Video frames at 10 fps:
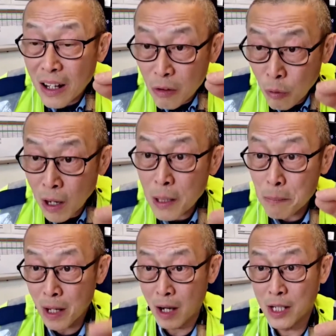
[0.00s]
right
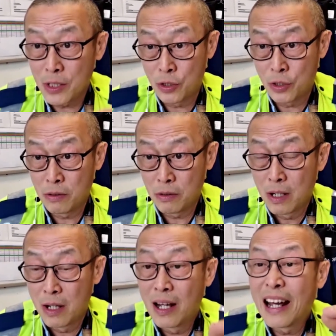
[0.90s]
behind you,
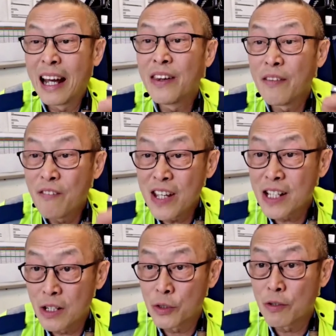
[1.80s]
and the
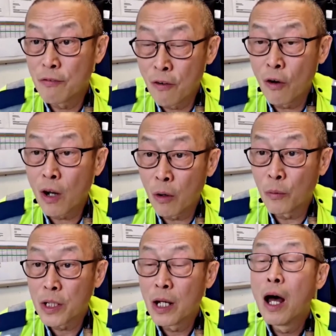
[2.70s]
vehicles
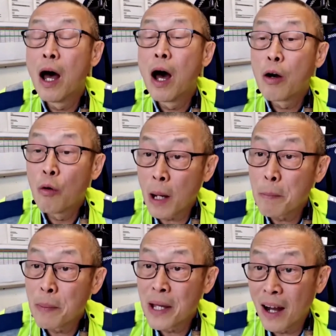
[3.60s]
followed right
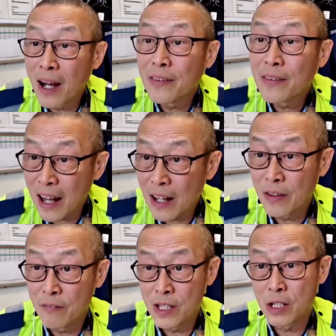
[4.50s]
behind the other
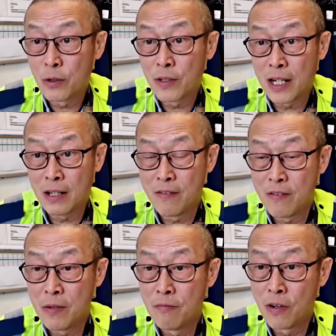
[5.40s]
vehicle that is
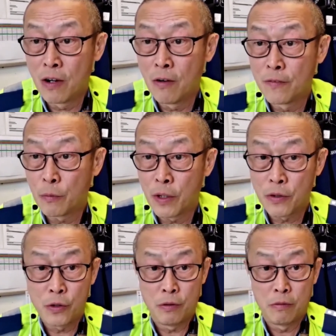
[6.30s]
involved with you.